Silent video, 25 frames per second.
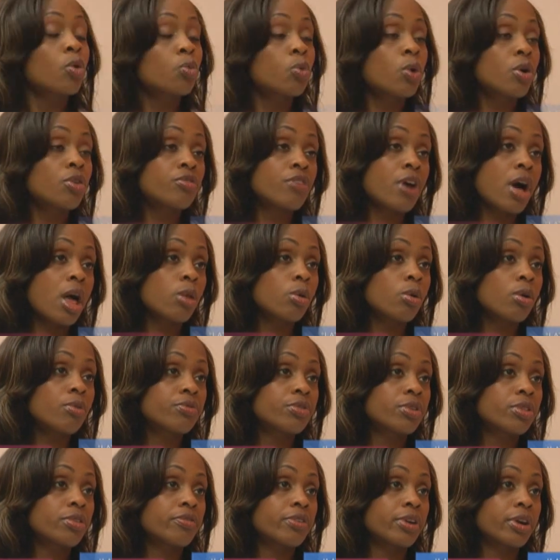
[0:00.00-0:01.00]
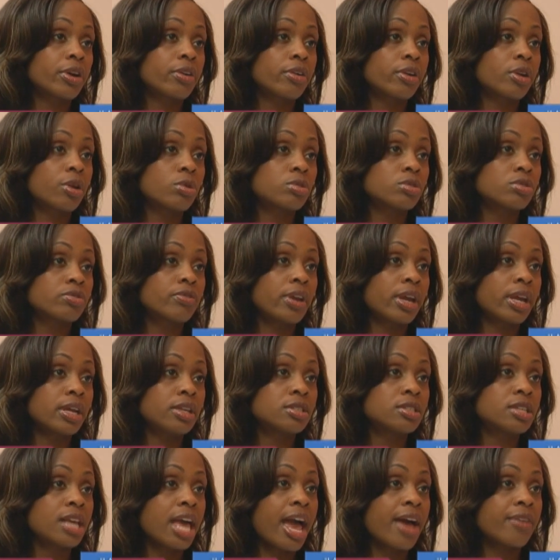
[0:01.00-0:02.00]
For follow-up for the varicose
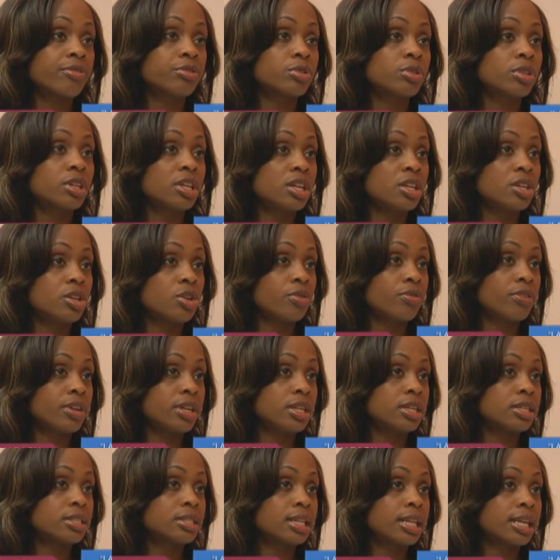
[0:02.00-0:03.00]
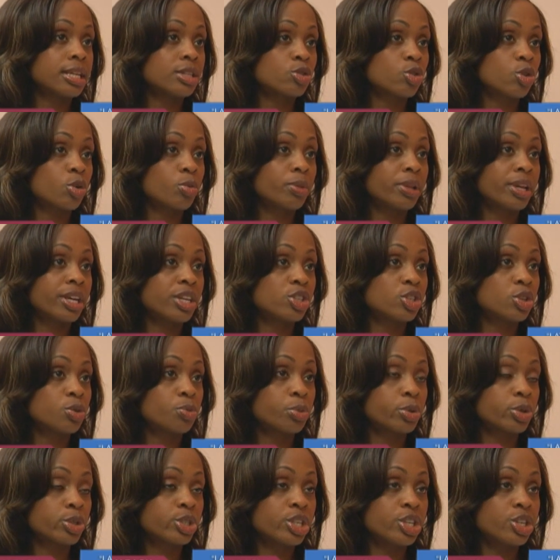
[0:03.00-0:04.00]
veins after the endovenous laser ablation
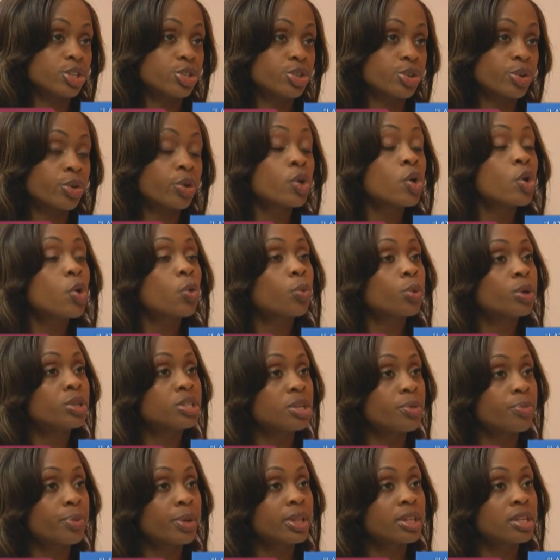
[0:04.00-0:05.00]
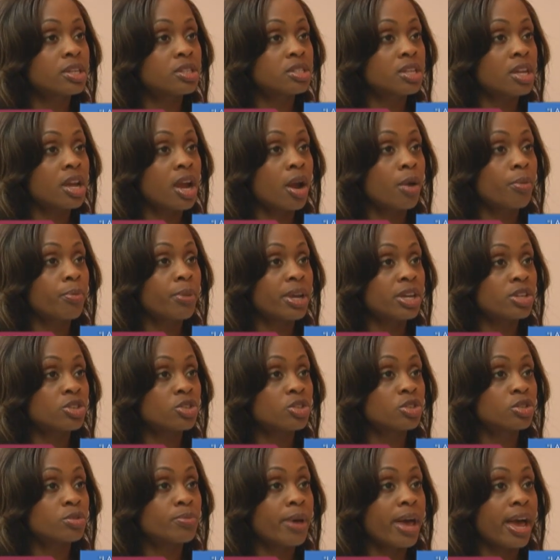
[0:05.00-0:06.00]
procedure, we typically see our
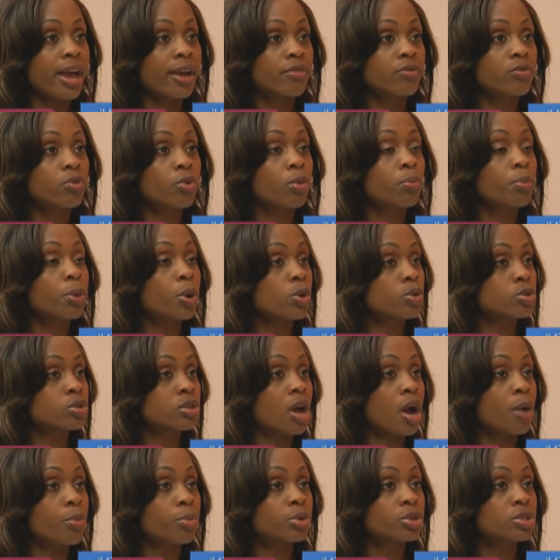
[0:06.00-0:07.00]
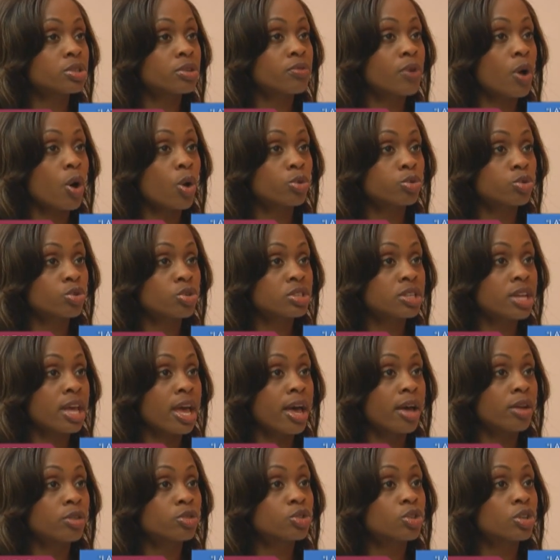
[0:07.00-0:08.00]
patients back for a post-operative
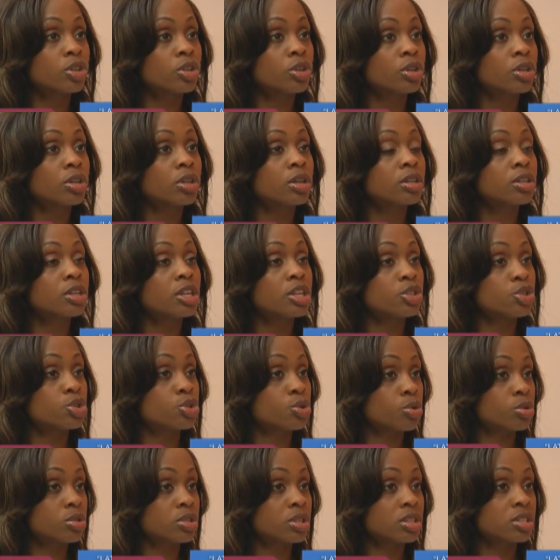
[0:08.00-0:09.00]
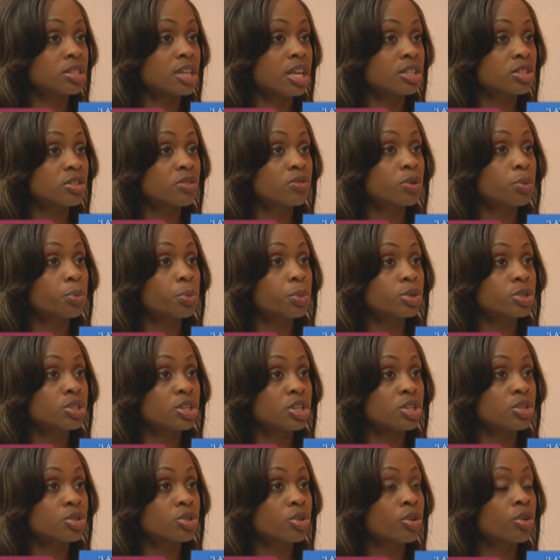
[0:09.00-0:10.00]
ultrasound to ensure success of the
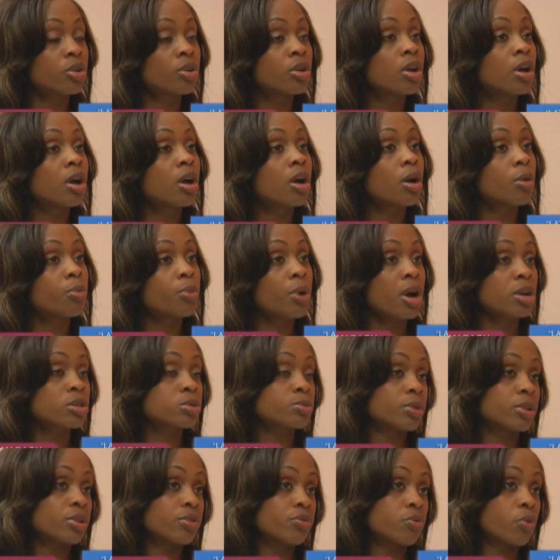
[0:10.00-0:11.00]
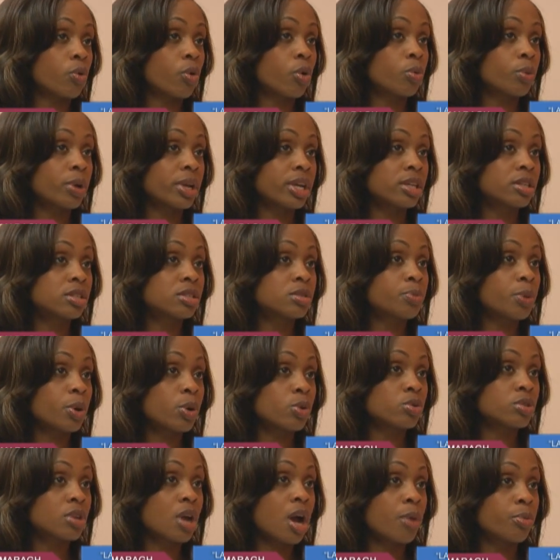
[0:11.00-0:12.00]
procedure, approximately 4 weeks
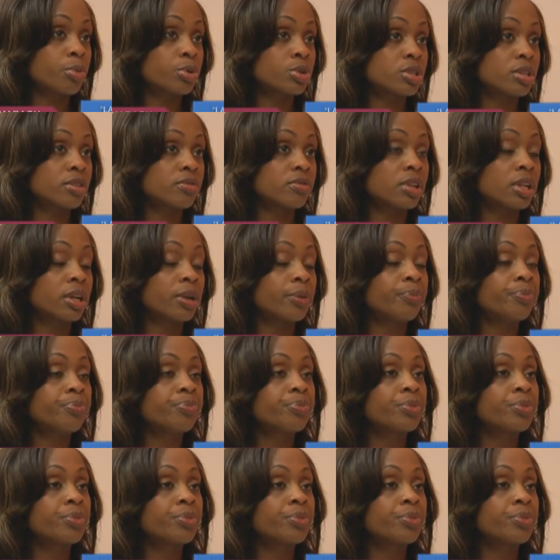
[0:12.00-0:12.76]
post-operatively.